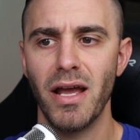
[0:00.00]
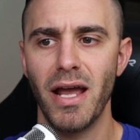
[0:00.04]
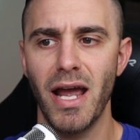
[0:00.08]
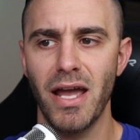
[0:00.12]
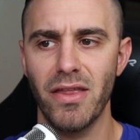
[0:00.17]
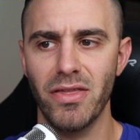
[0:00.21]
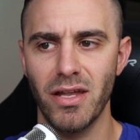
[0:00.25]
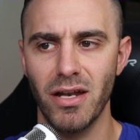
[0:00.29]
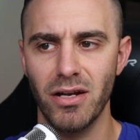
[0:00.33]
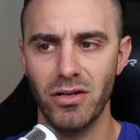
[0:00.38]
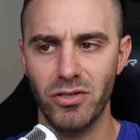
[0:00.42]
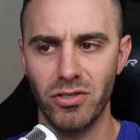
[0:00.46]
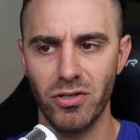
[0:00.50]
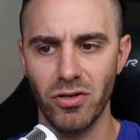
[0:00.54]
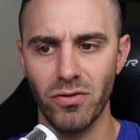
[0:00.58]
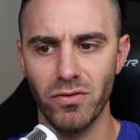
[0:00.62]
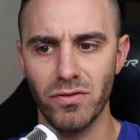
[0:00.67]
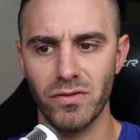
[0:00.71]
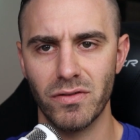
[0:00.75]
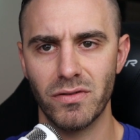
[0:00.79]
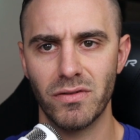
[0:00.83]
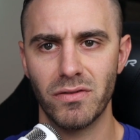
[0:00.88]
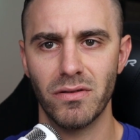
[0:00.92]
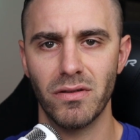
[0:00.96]
And then it
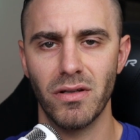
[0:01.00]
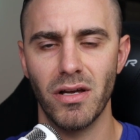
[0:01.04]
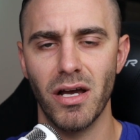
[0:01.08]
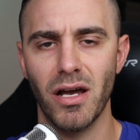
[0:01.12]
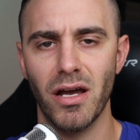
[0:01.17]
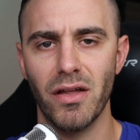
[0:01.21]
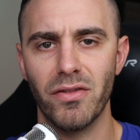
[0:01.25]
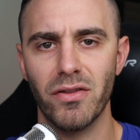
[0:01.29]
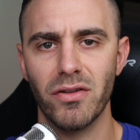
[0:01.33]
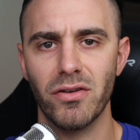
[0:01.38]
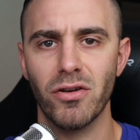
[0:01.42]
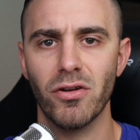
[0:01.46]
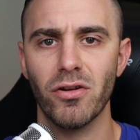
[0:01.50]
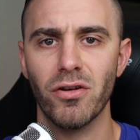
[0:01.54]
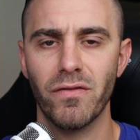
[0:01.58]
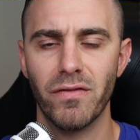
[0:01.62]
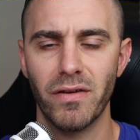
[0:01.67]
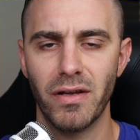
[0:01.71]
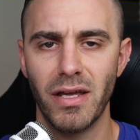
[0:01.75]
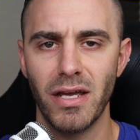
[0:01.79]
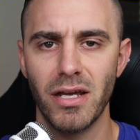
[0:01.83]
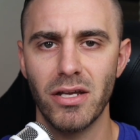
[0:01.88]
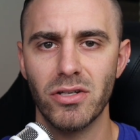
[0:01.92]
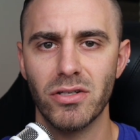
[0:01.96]
shows uh, the
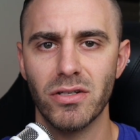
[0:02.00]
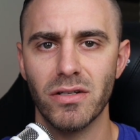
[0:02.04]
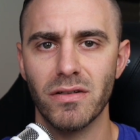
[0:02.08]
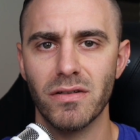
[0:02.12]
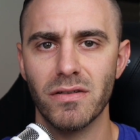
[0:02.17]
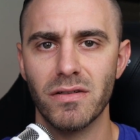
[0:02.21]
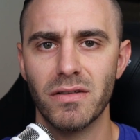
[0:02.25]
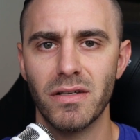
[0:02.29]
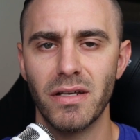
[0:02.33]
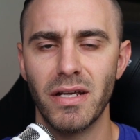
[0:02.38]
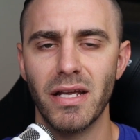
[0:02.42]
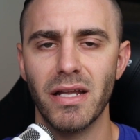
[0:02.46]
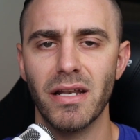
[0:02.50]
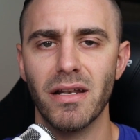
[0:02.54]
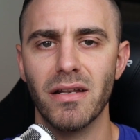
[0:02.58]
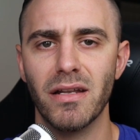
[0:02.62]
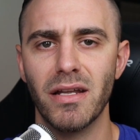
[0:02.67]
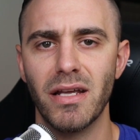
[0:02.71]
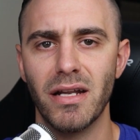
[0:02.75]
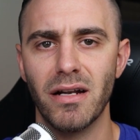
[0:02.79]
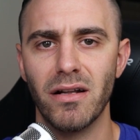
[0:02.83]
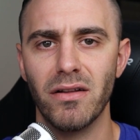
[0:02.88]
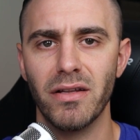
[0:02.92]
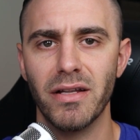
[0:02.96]
notifications in,
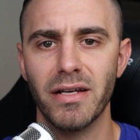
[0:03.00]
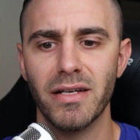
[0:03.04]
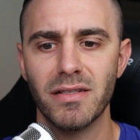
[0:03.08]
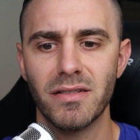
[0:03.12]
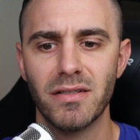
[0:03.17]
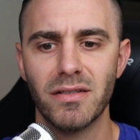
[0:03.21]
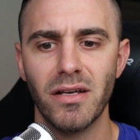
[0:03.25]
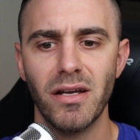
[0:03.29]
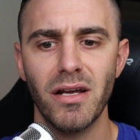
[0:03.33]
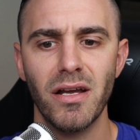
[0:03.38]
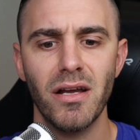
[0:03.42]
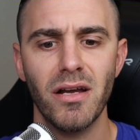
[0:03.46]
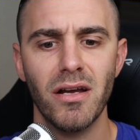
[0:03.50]
in a list.